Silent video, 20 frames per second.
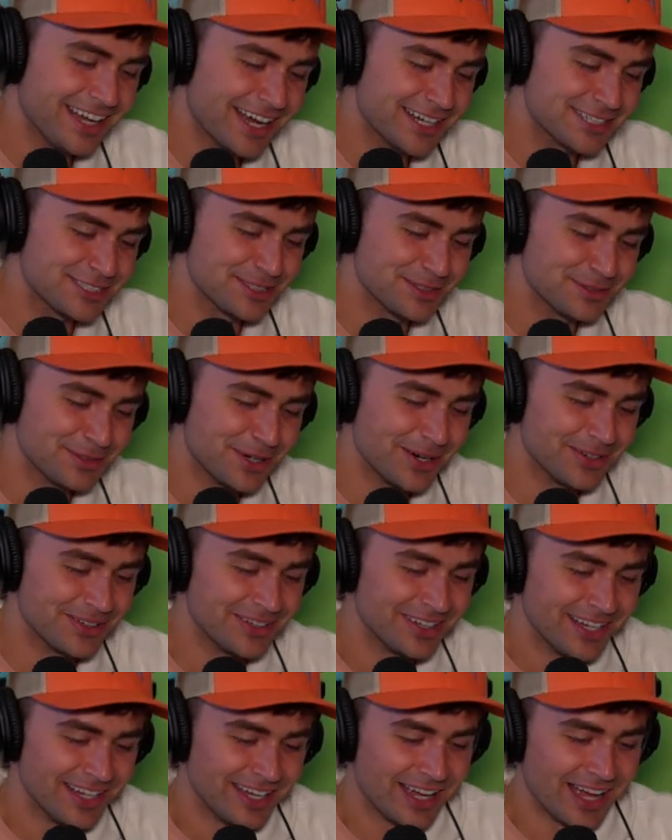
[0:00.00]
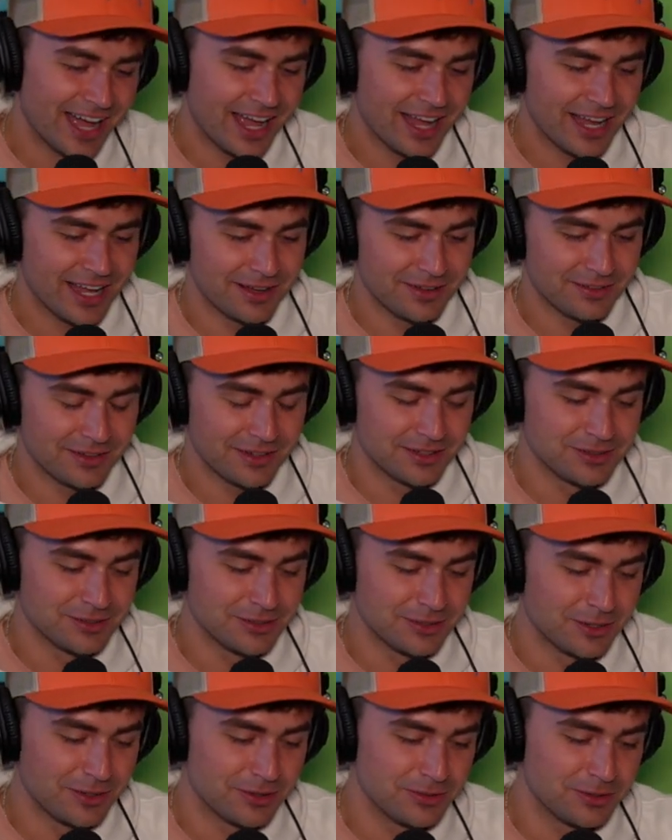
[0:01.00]
actually wrote, I have, you
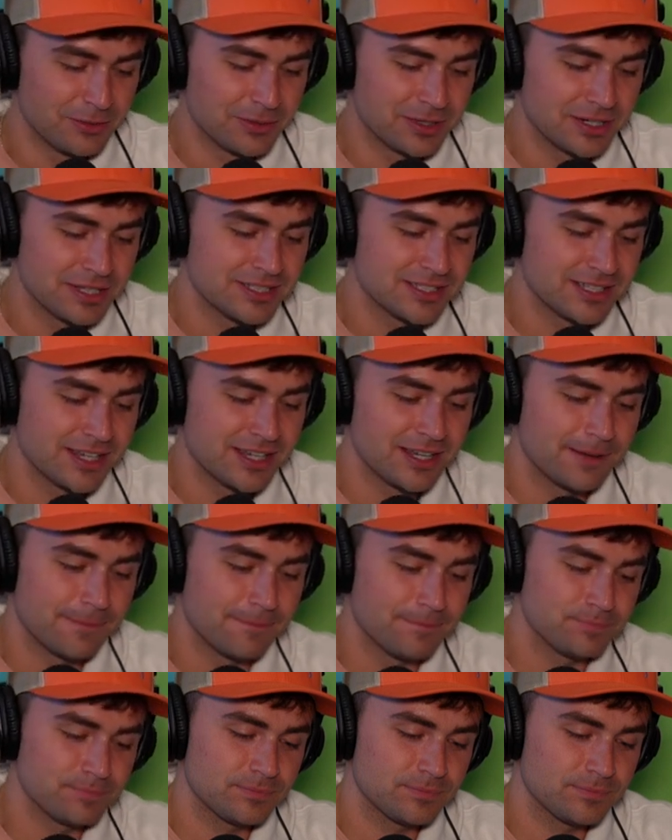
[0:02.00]
don't, you want to say,